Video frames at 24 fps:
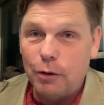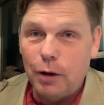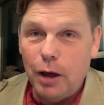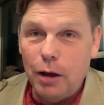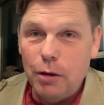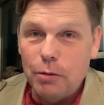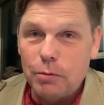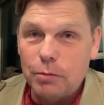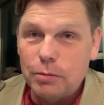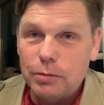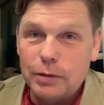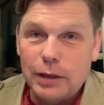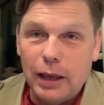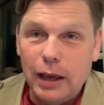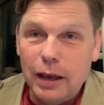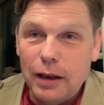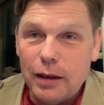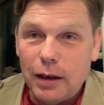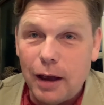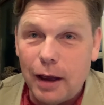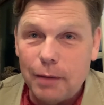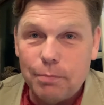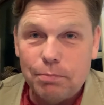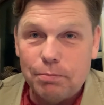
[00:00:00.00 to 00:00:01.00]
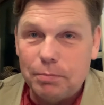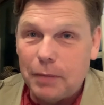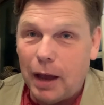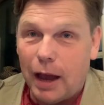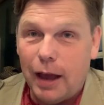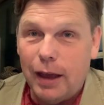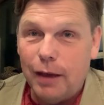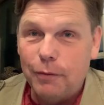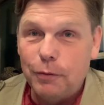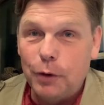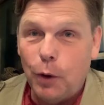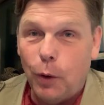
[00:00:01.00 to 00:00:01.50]
know. I
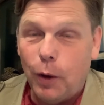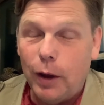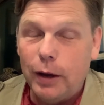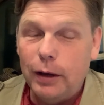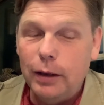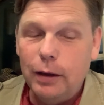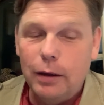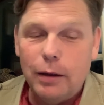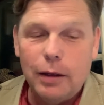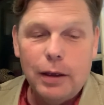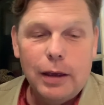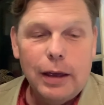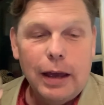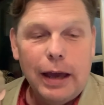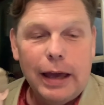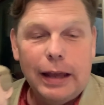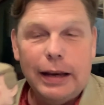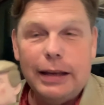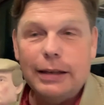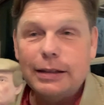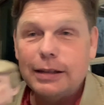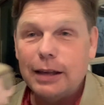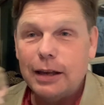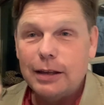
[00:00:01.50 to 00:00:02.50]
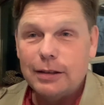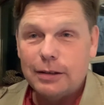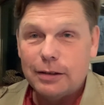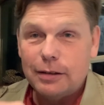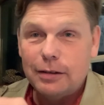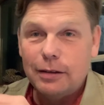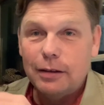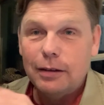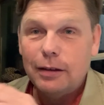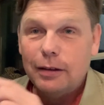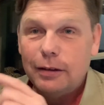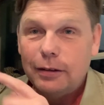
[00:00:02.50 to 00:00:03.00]
have no idea. And he
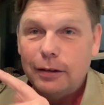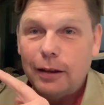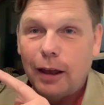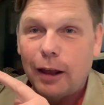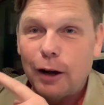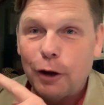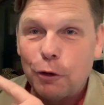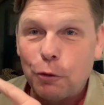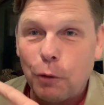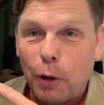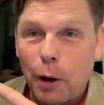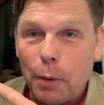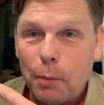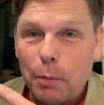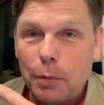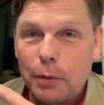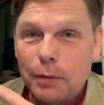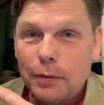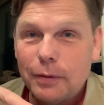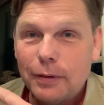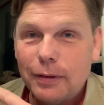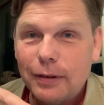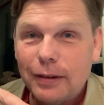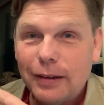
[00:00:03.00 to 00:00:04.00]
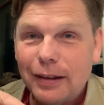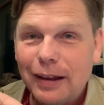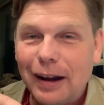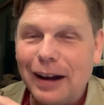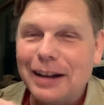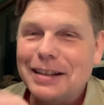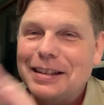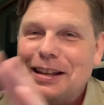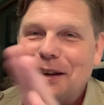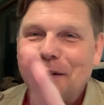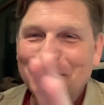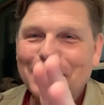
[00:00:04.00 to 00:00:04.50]
says, "Donald Trump."
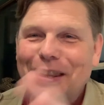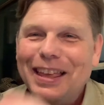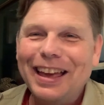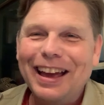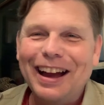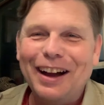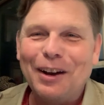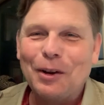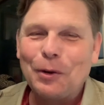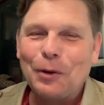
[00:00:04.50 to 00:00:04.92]
I said, "Yeah,